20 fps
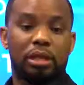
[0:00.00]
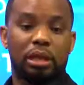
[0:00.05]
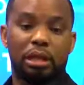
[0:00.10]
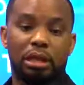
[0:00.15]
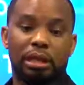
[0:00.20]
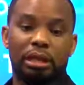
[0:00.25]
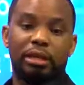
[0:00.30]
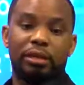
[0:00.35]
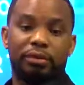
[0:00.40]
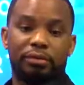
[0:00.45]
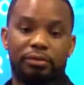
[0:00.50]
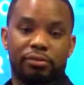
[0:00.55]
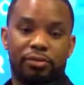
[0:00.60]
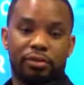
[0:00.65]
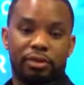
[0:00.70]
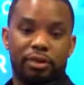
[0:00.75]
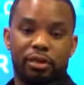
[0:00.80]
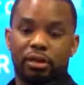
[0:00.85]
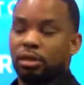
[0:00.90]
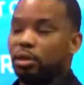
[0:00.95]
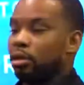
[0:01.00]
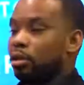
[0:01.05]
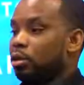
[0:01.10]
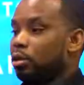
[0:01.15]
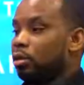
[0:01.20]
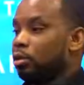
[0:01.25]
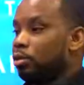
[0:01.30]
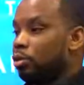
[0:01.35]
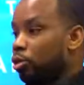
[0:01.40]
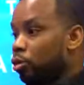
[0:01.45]
to live
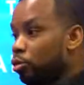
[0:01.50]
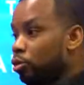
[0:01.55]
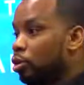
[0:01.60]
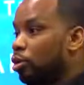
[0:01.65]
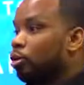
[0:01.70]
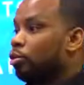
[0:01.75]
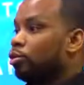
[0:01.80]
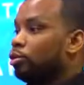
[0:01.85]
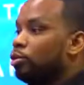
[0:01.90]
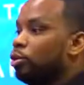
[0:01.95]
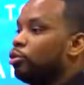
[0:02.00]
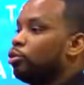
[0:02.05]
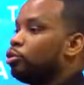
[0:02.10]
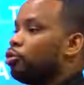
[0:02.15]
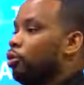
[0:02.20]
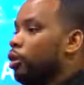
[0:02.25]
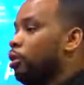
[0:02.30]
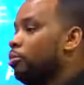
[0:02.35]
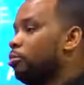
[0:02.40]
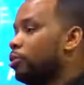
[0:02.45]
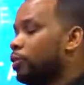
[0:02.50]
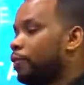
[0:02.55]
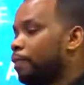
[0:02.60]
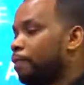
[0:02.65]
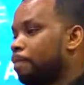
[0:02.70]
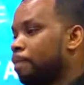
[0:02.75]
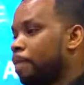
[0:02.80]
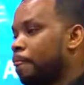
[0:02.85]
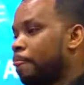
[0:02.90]
those goals and those dreams?